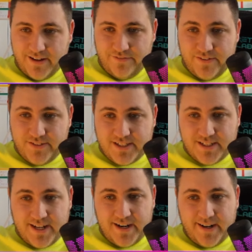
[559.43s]
50 to
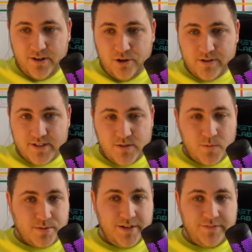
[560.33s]
99 Ogresses
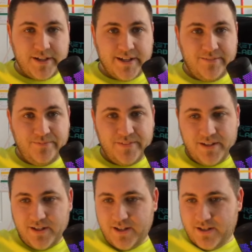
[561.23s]
with Prey Flicking.
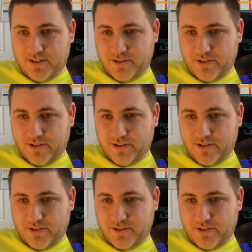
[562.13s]
So